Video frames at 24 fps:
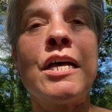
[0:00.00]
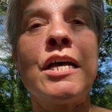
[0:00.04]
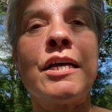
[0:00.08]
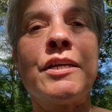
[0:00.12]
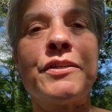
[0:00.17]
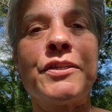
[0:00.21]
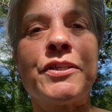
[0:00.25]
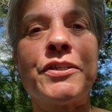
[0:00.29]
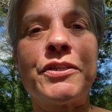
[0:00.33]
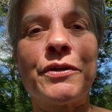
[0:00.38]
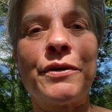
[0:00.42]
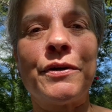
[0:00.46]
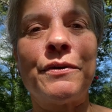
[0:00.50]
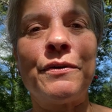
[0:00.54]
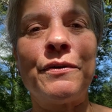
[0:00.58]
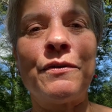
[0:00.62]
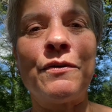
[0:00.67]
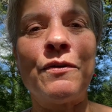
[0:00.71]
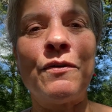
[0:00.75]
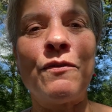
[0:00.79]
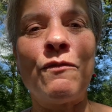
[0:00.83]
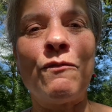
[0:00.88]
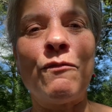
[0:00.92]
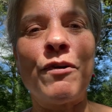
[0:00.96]
So
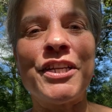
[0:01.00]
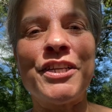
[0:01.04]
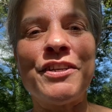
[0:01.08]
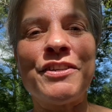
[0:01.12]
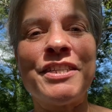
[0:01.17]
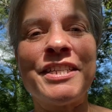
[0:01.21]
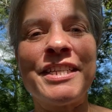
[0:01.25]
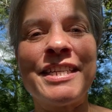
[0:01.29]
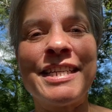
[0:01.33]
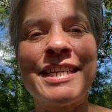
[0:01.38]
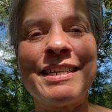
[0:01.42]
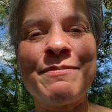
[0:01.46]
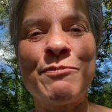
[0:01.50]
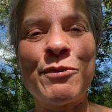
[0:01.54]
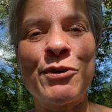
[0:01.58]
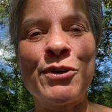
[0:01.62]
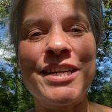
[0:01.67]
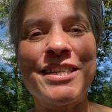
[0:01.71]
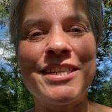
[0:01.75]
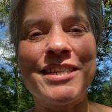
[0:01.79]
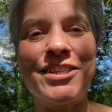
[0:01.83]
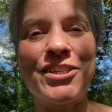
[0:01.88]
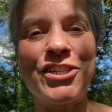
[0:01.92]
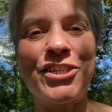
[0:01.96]
when you dig more
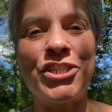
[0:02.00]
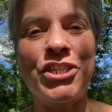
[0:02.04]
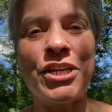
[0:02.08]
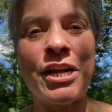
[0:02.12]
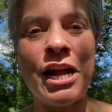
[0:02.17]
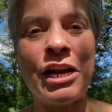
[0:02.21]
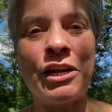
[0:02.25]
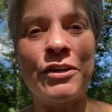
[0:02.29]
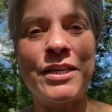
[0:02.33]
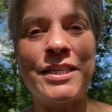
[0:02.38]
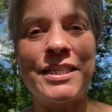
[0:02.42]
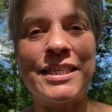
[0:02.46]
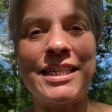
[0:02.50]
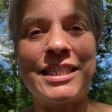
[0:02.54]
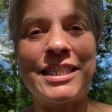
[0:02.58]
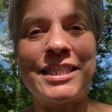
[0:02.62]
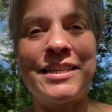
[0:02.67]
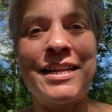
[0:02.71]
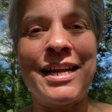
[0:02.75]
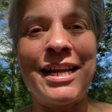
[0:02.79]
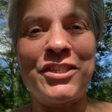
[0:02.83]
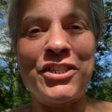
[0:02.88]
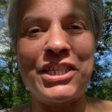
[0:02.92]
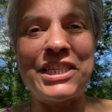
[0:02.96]
into the chakras, it's
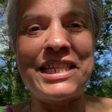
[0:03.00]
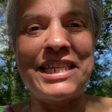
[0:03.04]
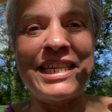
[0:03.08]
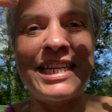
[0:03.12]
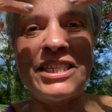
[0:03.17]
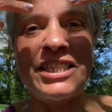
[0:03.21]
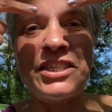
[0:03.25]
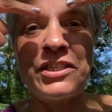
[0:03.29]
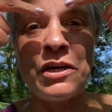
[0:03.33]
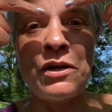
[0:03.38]
not just that it's,